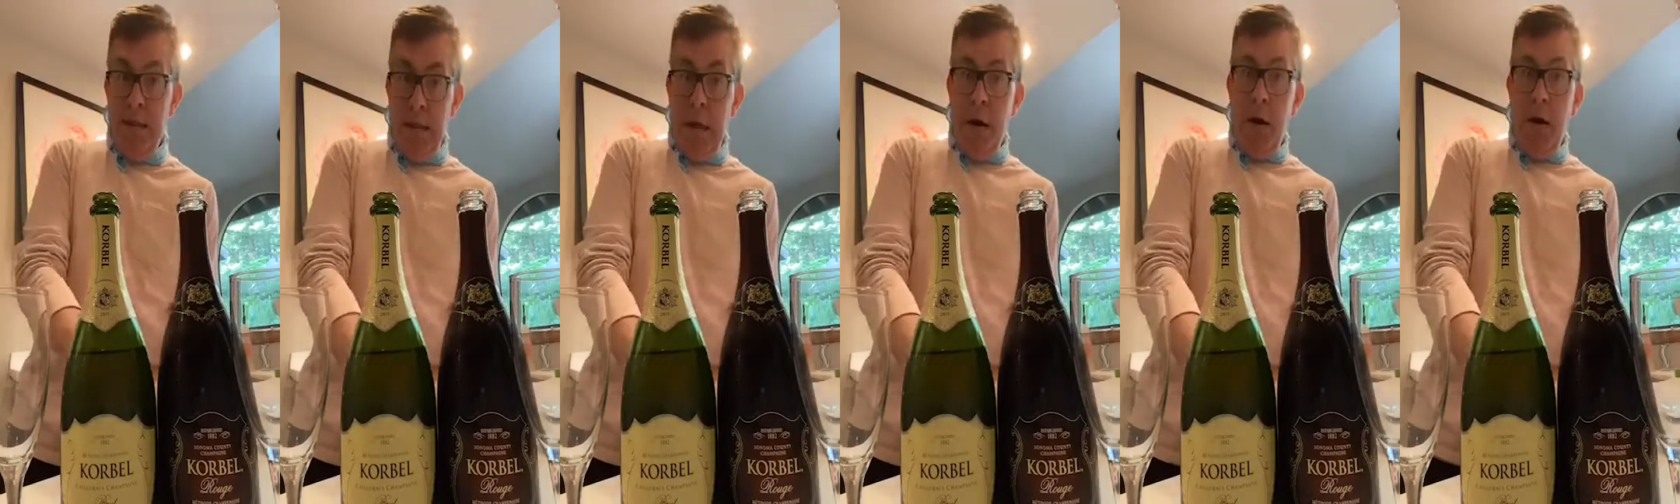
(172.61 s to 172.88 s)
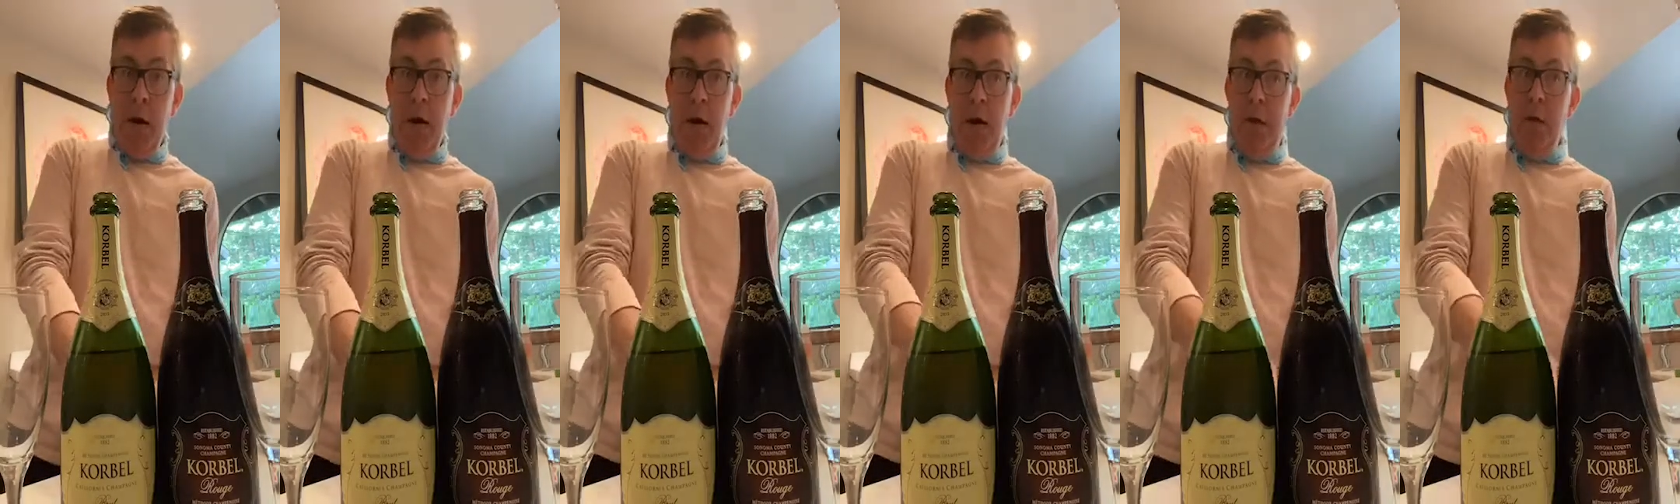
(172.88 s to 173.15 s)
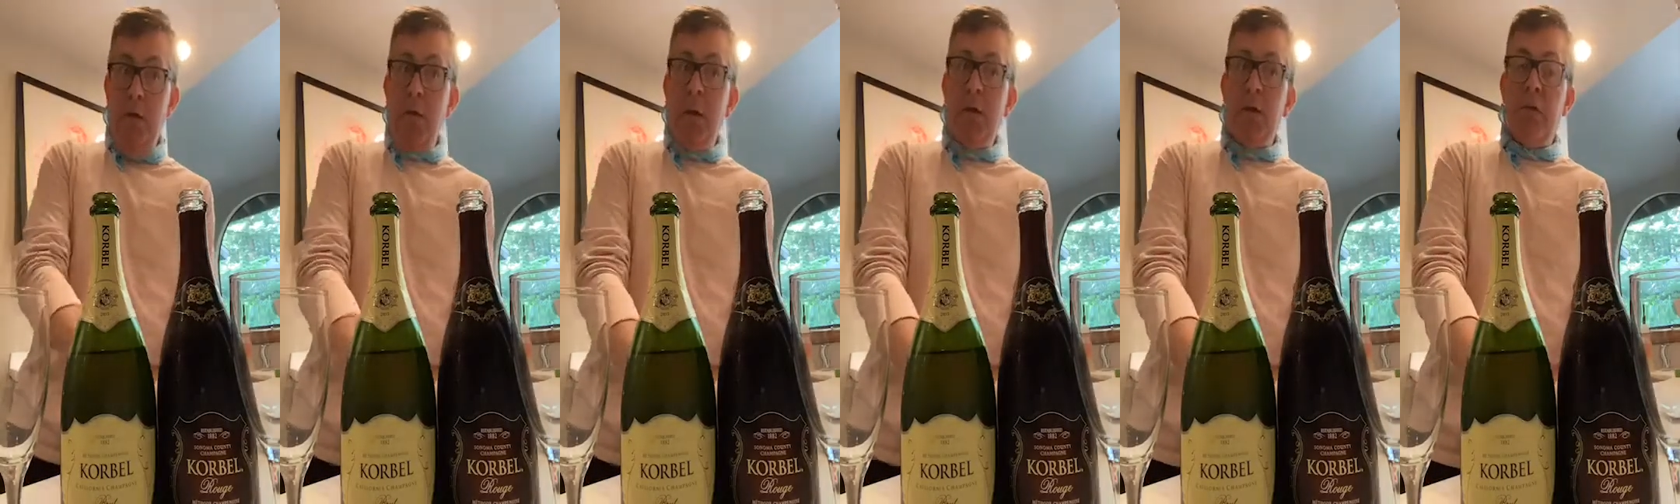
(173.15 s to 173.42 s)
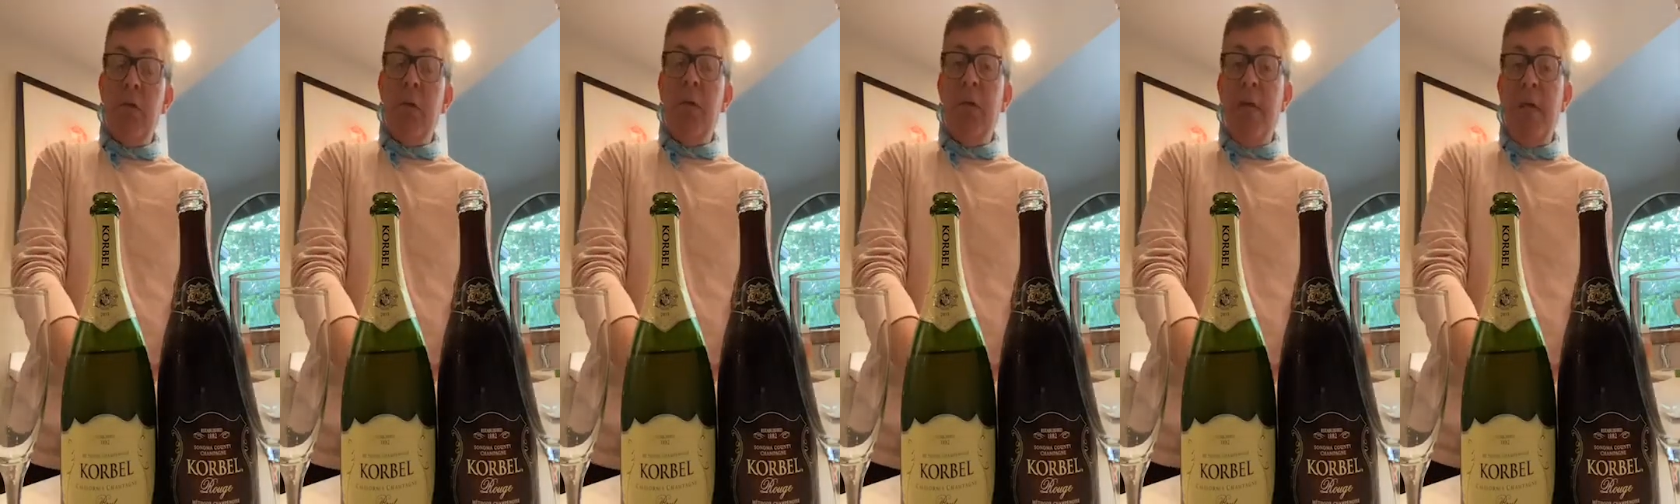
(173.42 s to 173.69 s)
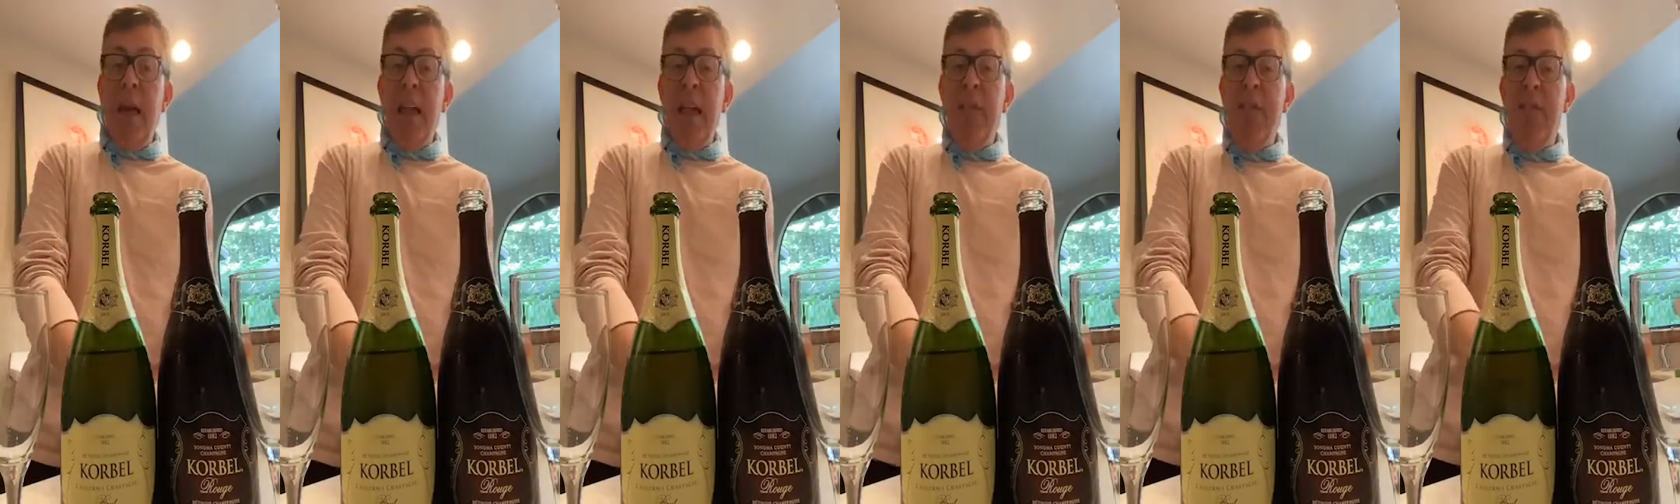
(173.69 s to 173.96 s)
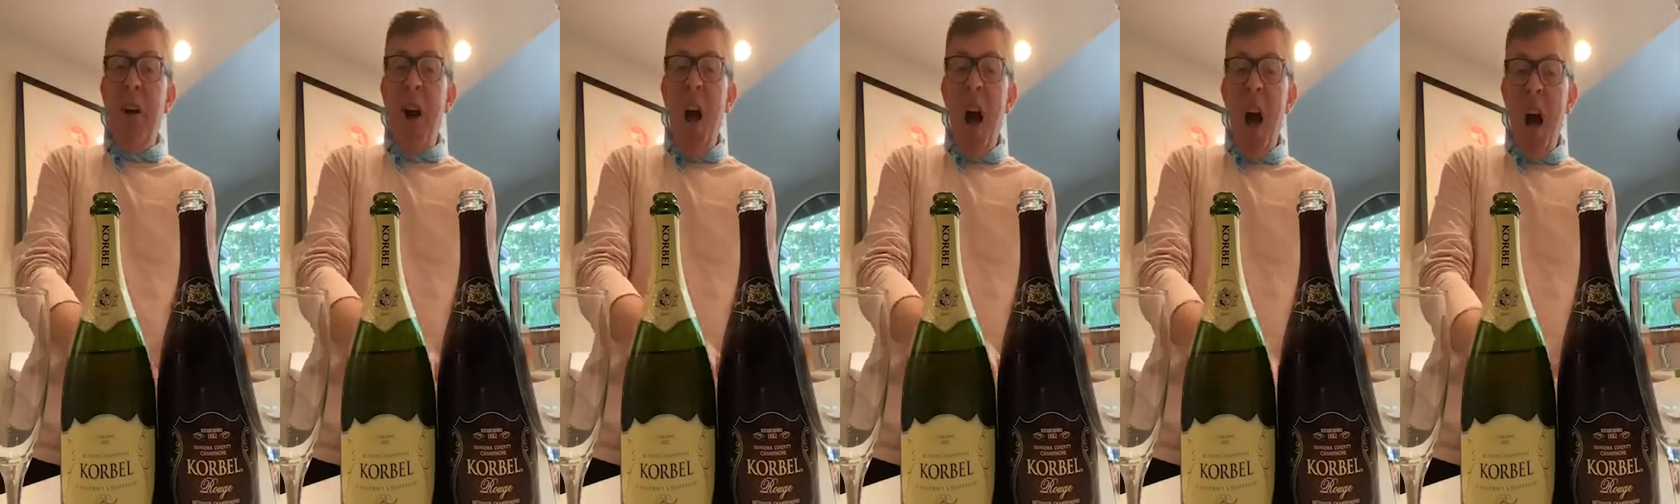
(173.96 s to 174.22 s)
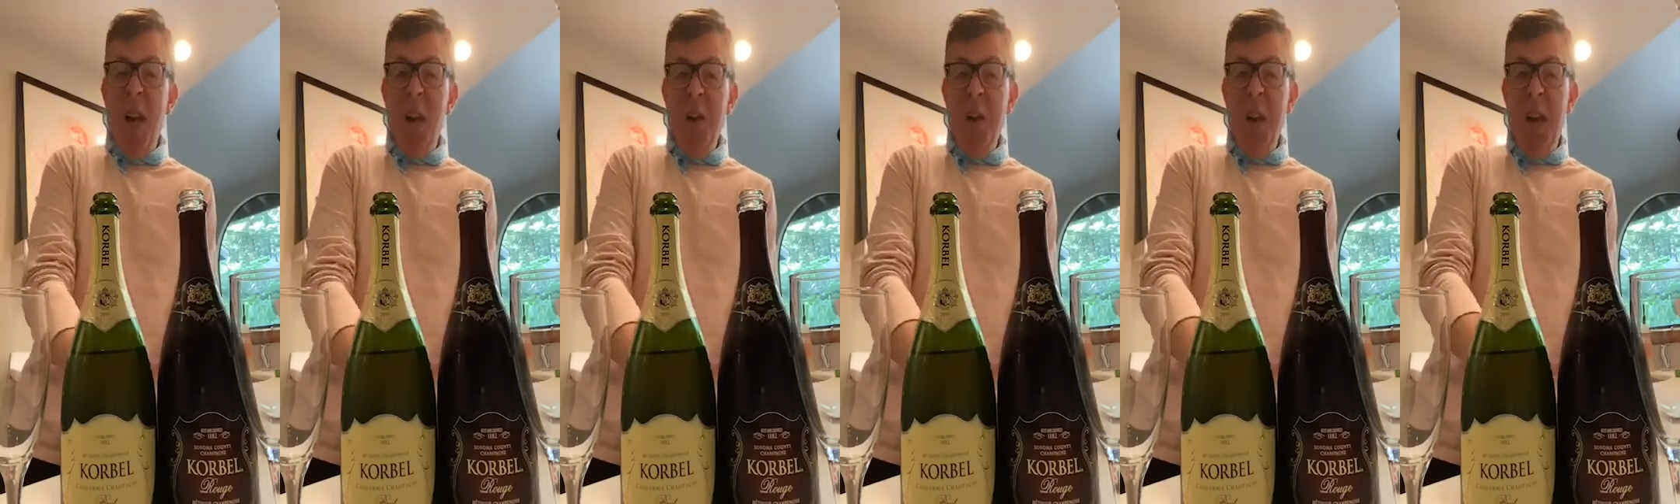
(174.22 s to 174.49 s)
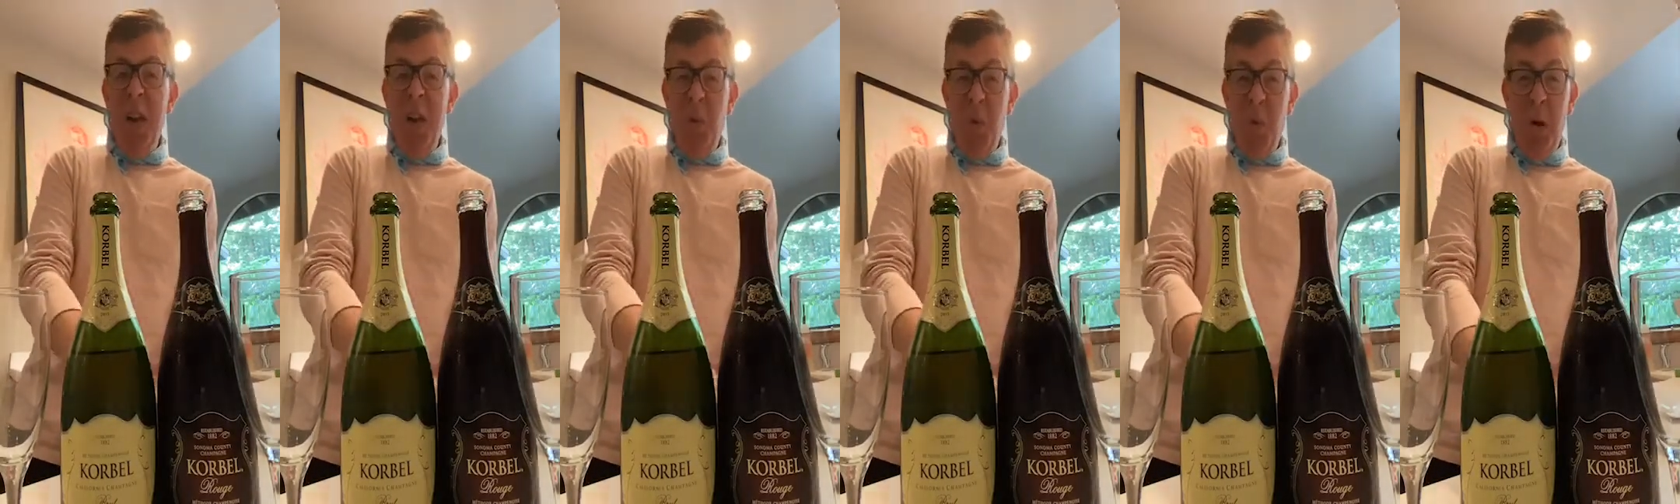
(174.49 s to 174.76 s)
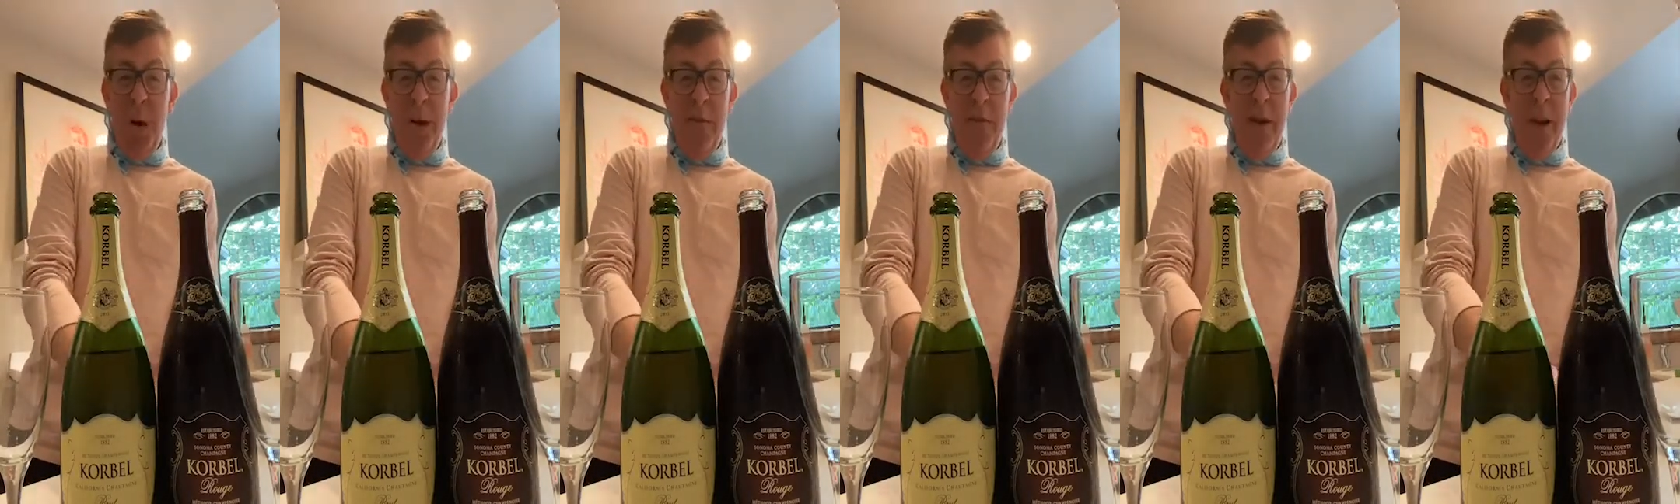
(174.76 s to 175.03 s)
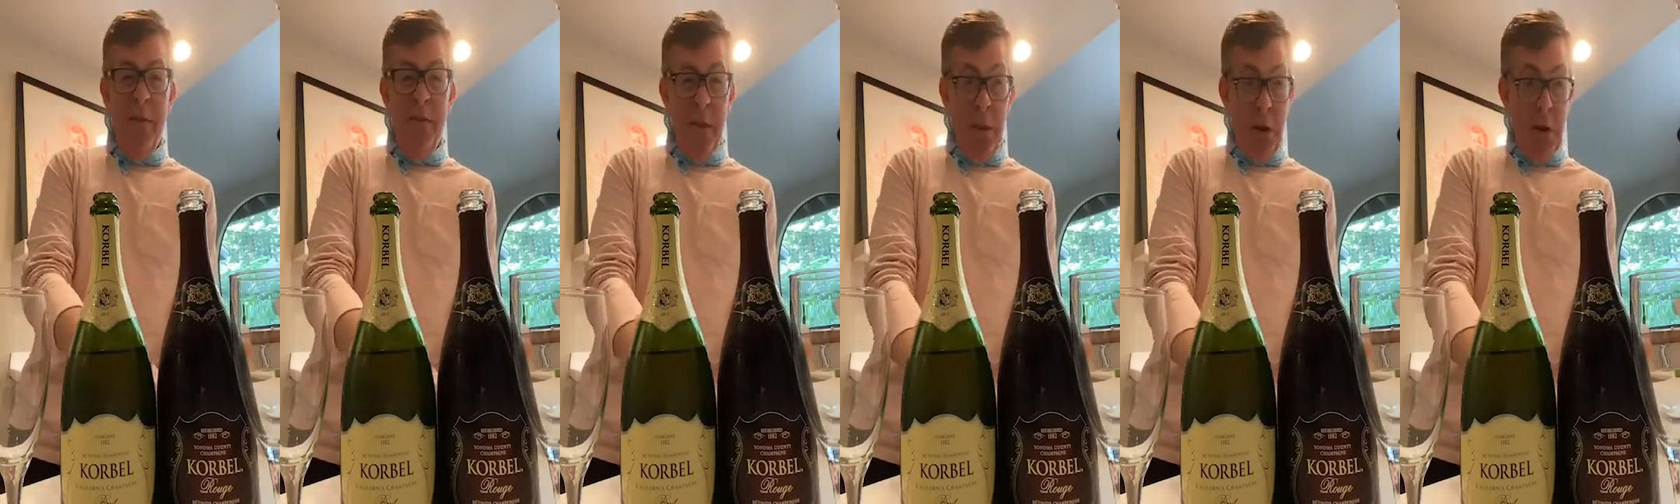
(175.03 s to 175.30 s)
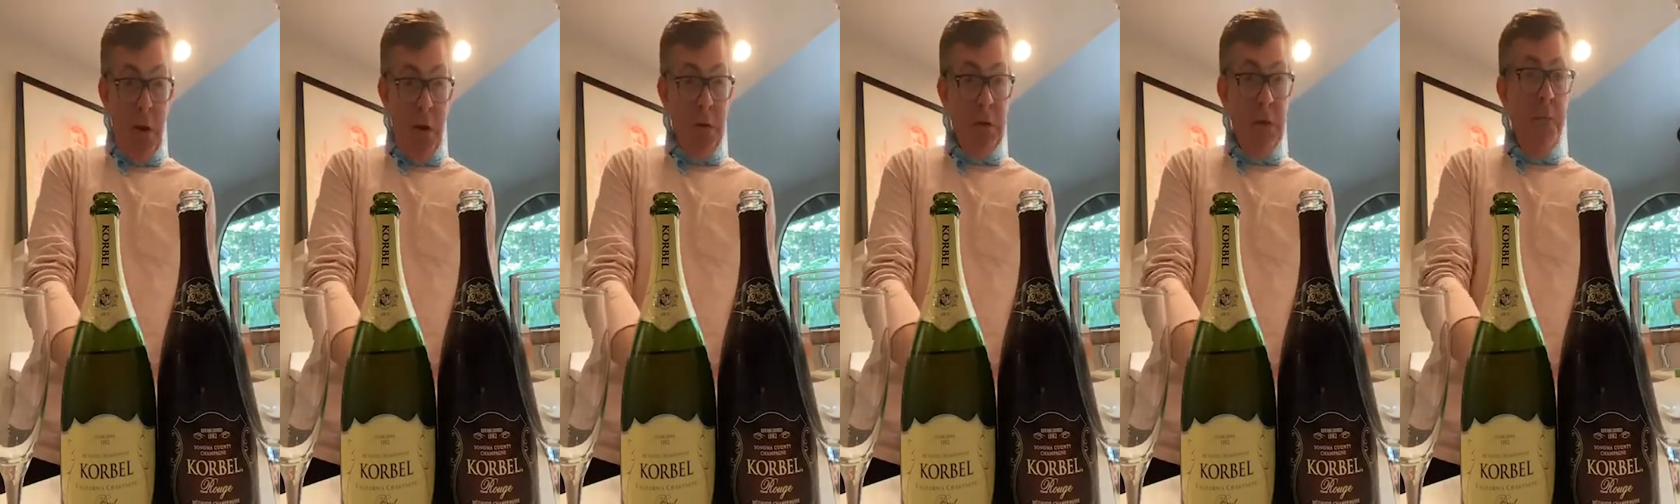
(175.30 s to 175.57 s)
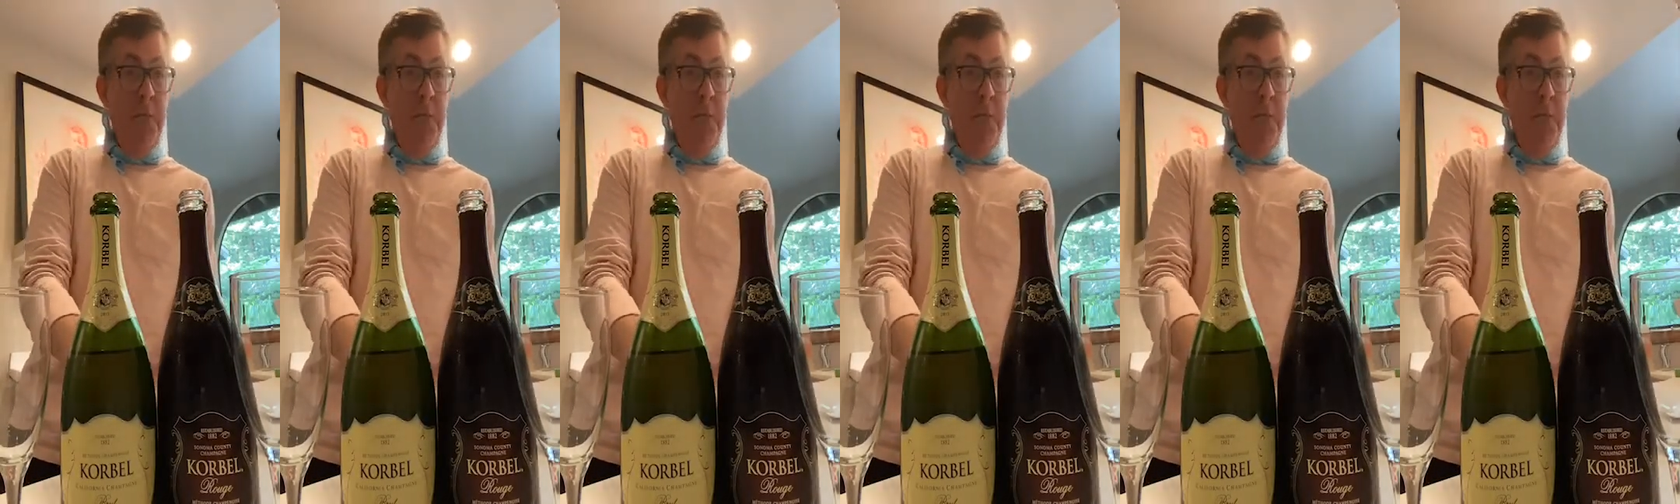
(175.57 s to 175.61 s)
area in the Russian River Valley for 125 years,